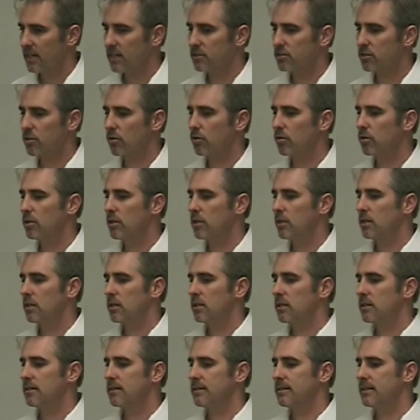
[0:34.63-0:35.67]
And so
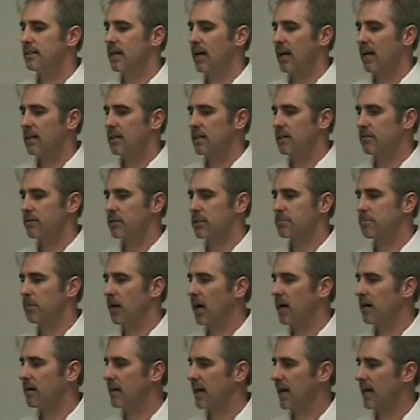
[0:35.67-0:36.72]
the idea of
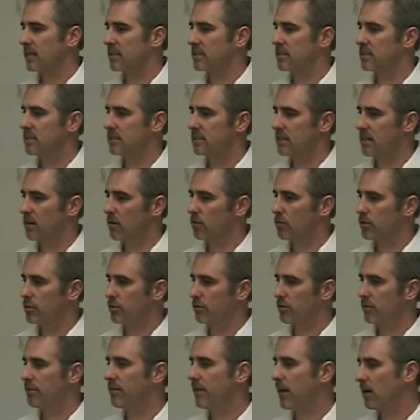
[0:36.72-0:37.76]
inspired action is that when
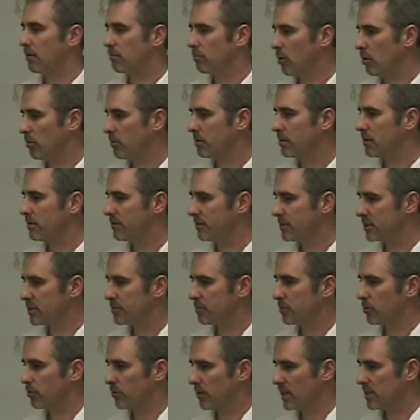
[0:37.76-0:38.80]
you're in that moment of
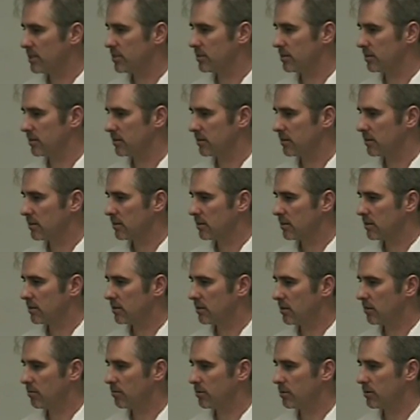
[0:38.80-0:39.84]
inspiration,
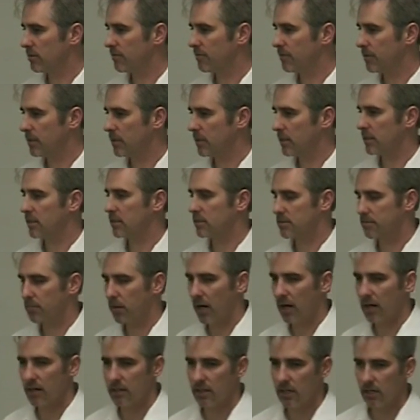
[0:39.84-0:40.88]
when you're feeling
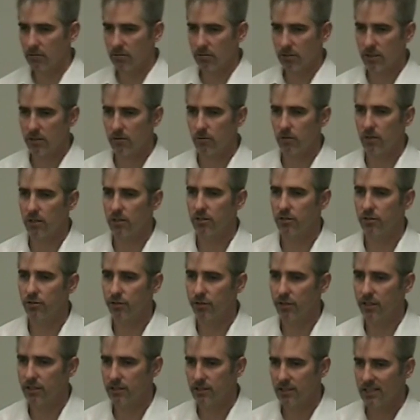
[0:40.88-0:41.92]
inspired and I really want to
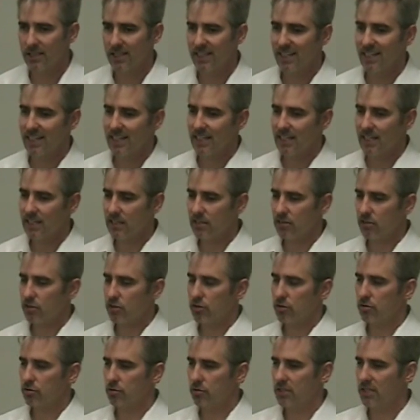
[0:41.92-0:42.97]
do this,
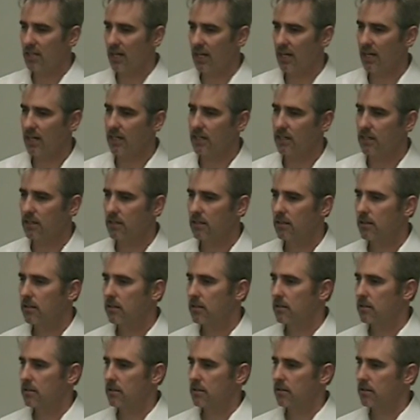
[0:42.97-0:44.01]
is to take
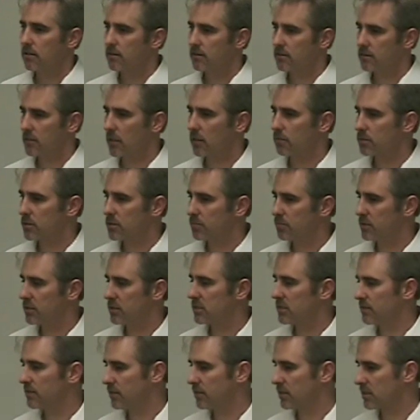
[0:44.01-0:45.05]
some
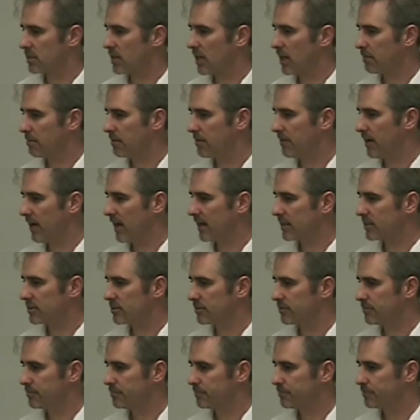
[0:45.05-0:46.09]
specific type of action.